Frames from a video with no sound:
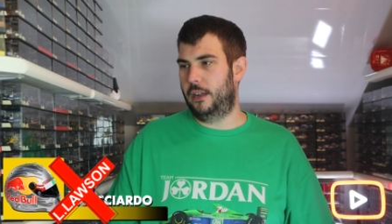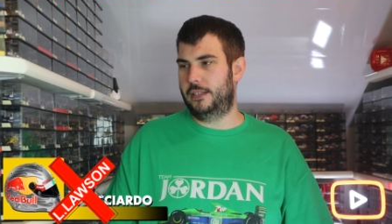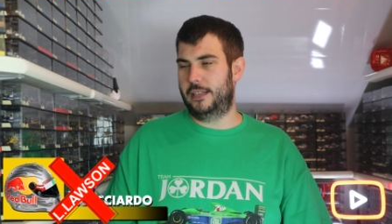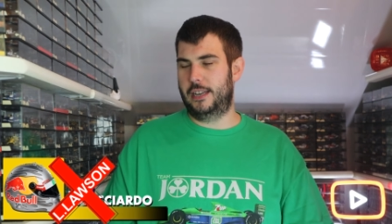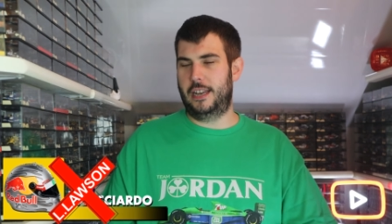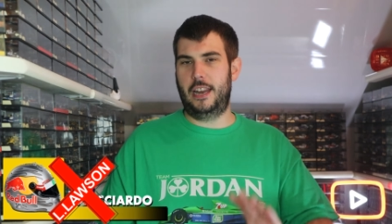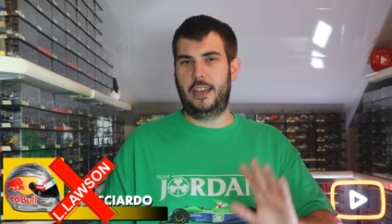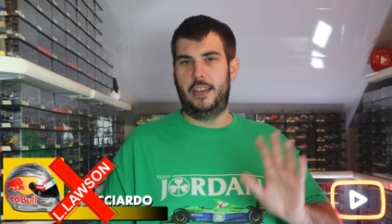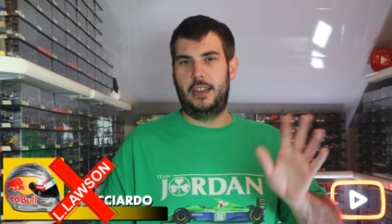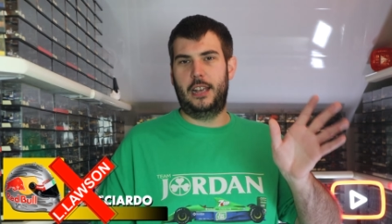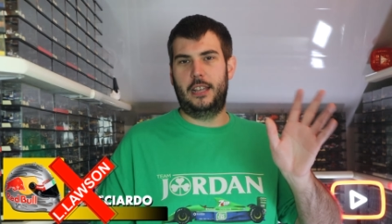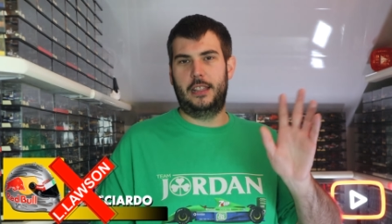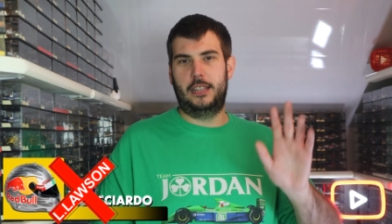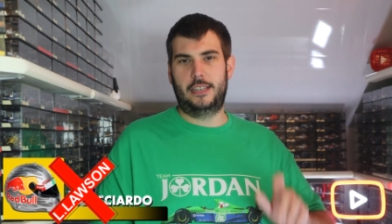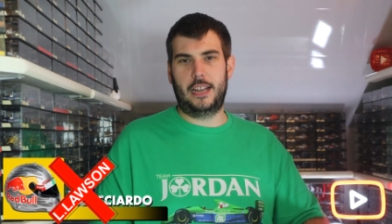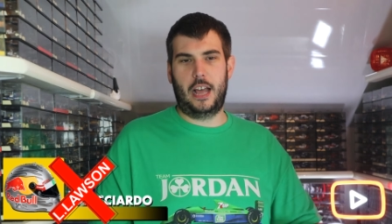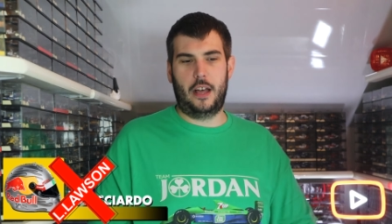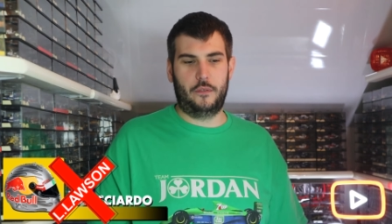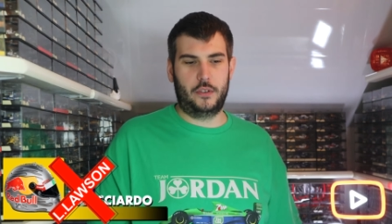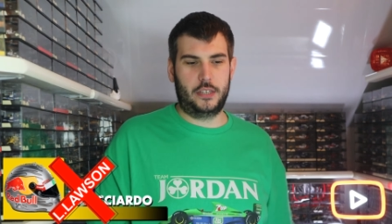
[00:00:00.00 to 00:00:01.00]
He's an idiot,
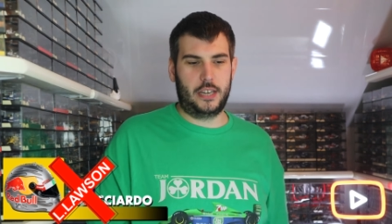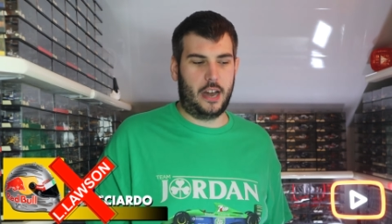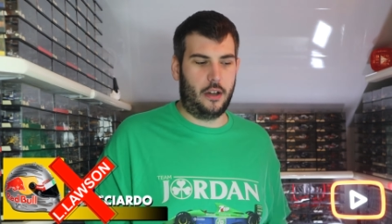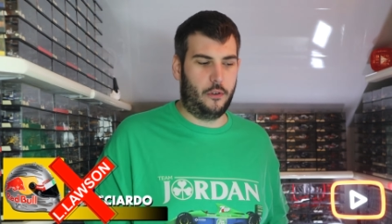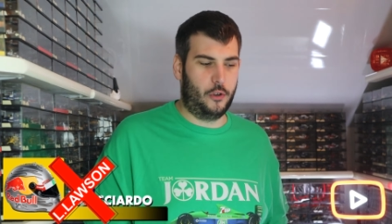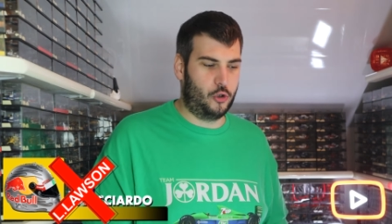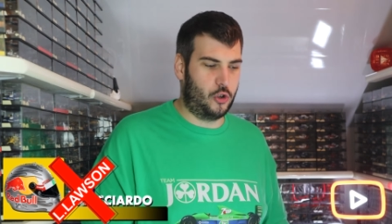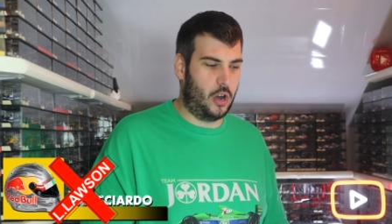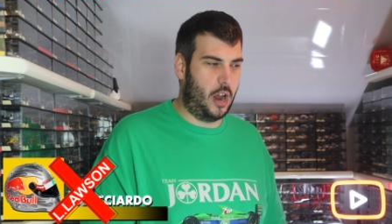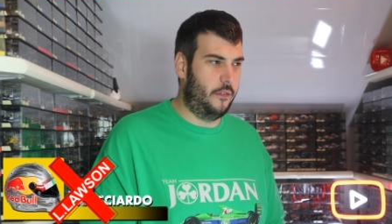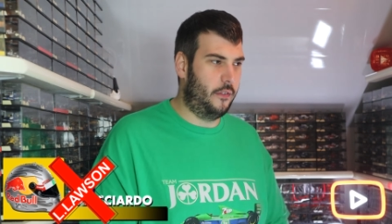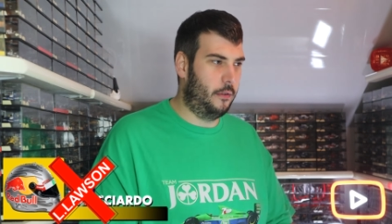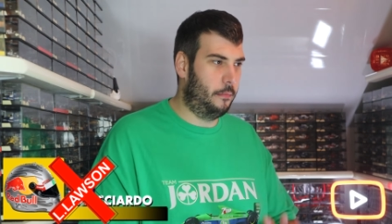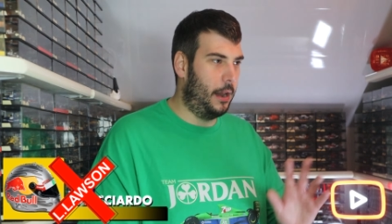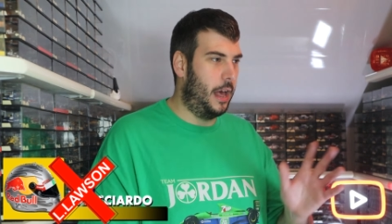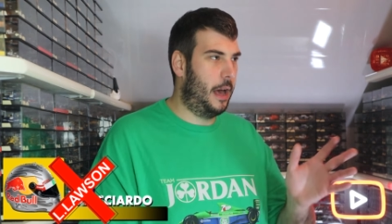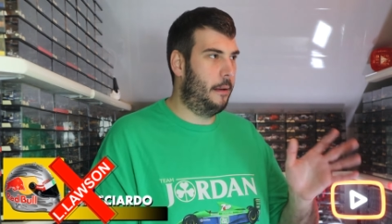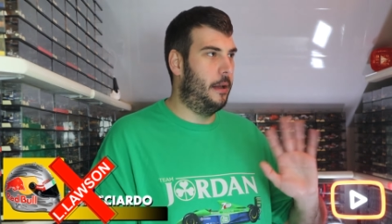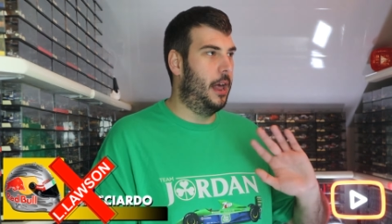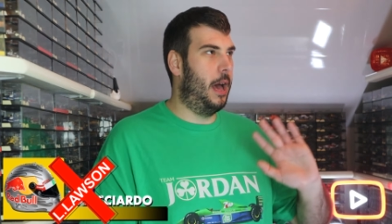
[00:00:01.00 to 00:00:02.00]
this Alpha Tauri driver,
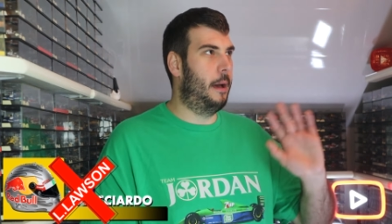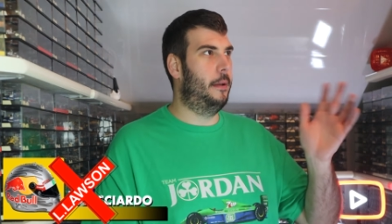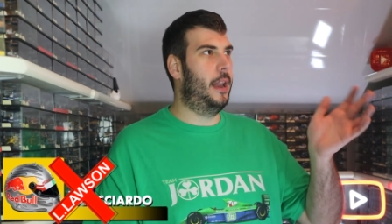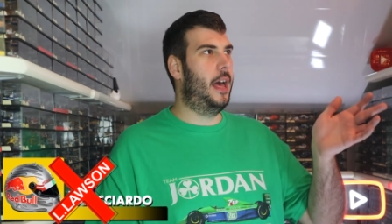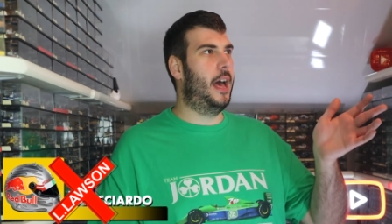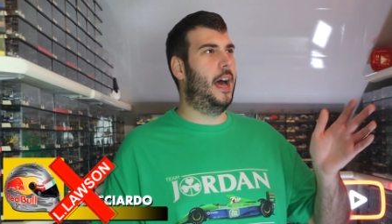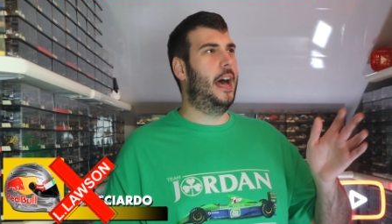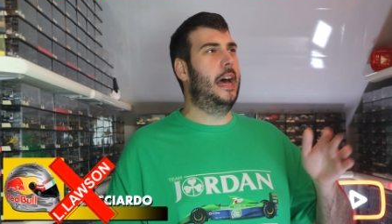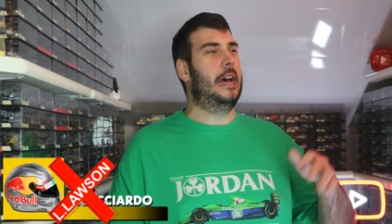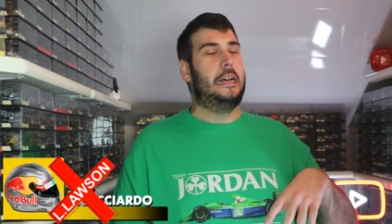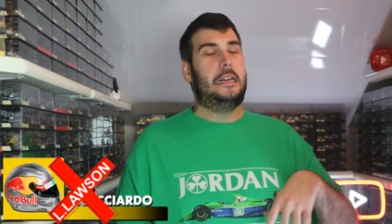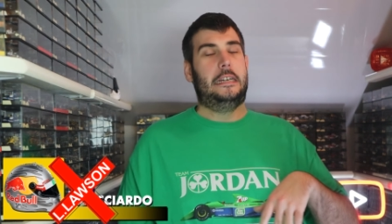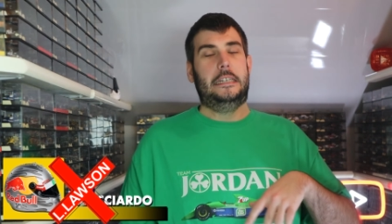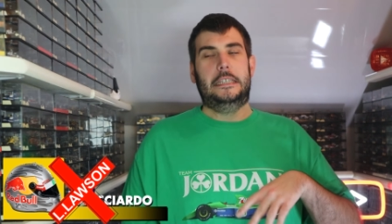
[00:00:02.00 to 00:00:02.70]
blah, blah, blah.